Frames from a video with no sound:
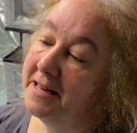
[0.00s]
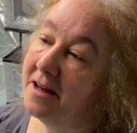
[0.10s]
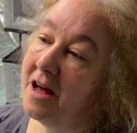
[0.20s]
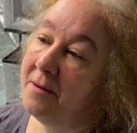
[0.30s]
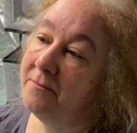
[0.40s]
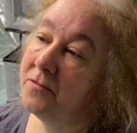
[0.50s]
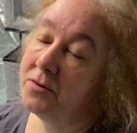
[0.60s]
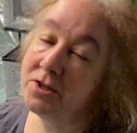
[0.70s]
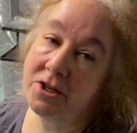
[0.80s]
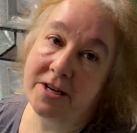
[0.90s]
I'm
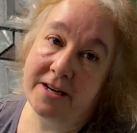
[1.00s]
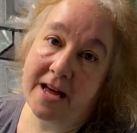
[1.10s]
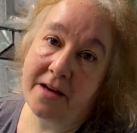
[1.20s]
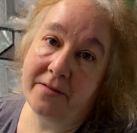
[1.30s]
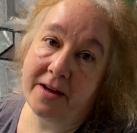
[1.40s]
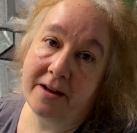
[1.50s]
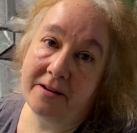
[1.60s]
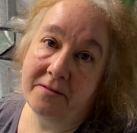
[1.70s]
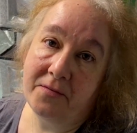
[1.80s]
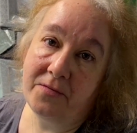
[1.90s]
fortunate in having
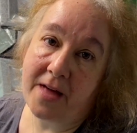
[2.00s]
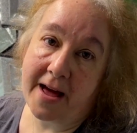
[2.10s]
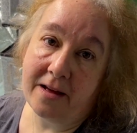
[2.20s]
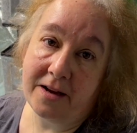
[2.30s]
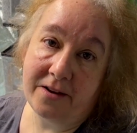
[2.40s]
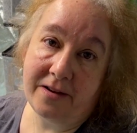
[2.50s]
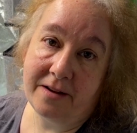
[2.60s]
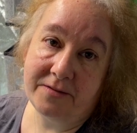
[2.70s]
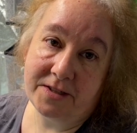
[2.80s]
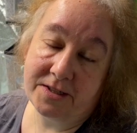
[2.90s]
that. I don't
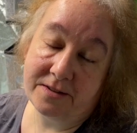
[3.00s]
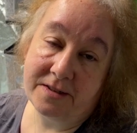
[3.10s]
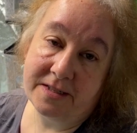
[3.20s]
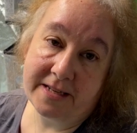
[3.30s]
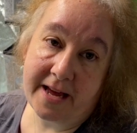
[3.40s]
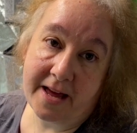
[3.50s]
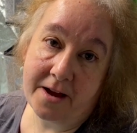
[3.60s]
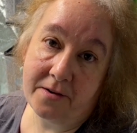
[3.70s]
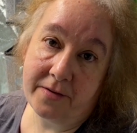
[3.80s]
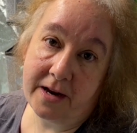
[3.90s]
have to take
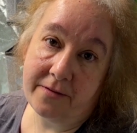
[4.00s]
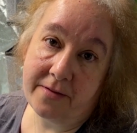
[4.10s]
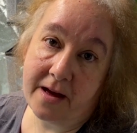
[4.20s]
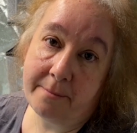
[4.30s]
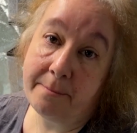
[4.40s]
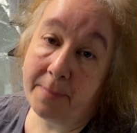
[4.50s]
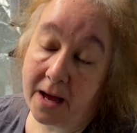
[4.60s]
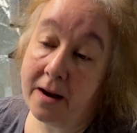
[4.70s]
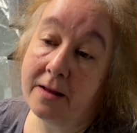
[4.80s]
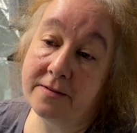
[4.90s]
care of any of that.
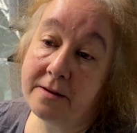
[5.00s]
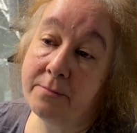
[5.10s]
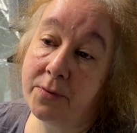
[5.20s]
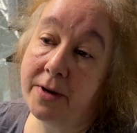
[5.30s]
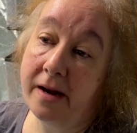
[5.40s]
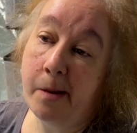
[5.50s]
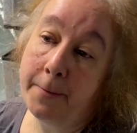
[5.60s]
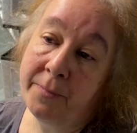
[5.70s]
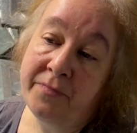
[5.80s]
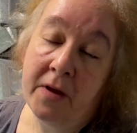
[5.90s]
But at some point,
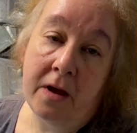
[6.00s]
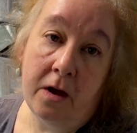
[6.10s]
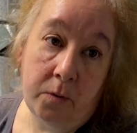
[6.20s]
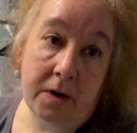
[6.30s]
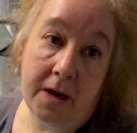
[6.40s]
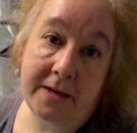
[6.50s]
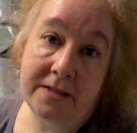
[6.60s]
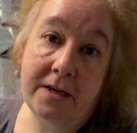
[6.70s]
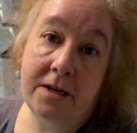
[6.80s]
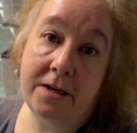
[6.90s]
I would like
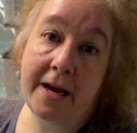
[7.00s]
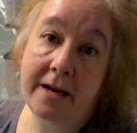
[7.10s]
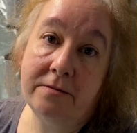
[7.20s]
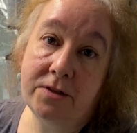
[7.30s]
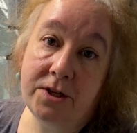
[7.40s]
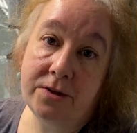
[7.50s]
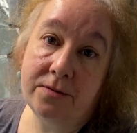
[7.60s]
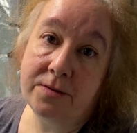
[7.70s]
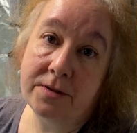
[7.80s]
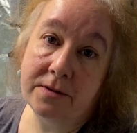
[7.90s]
to learn how to
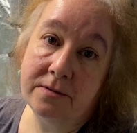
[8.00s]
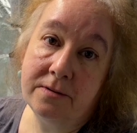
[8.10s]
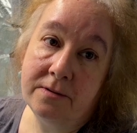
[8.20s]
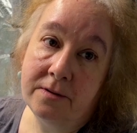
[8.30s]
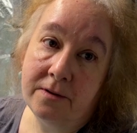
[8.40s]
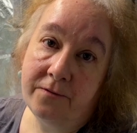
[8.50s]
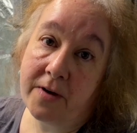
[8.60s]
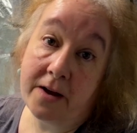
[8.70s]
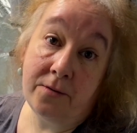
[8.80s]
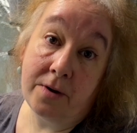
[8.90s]
use
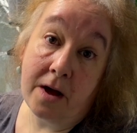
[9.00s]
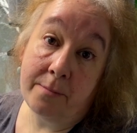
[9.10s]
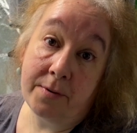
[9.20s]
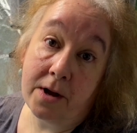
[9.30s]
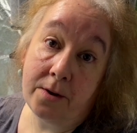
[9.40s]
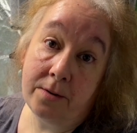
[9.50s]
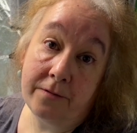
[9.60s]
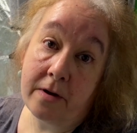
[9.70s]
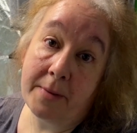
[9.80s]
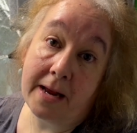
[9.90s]
Final Cut Pro,
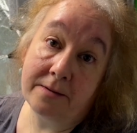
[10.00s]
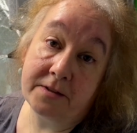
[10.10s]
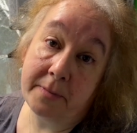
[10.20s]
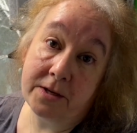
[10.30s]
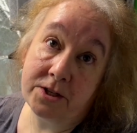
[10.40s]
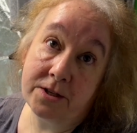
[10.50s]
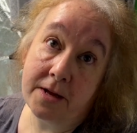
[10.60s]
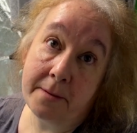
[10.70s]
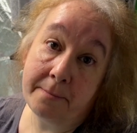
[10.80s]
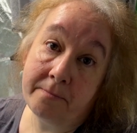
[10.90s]
if I'm allowed to mention
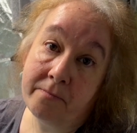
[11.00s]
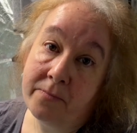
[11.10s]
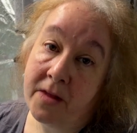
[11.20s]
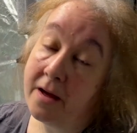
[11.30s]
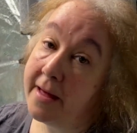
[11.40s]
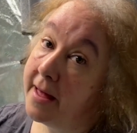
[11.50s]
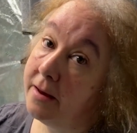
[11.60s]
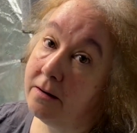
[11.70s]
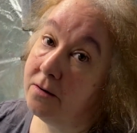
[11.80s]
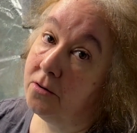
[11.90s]
them.
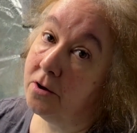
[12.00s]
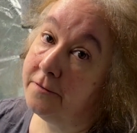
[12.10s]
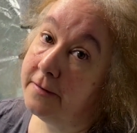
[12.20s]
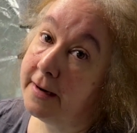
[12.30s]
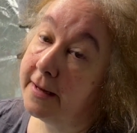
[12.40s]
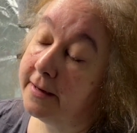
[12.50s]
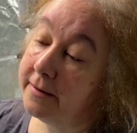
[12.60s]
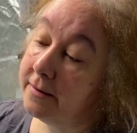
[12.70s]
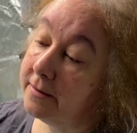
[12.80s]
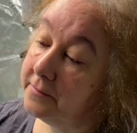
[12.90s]
Again, not
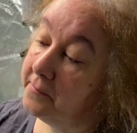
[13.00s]
affiliated.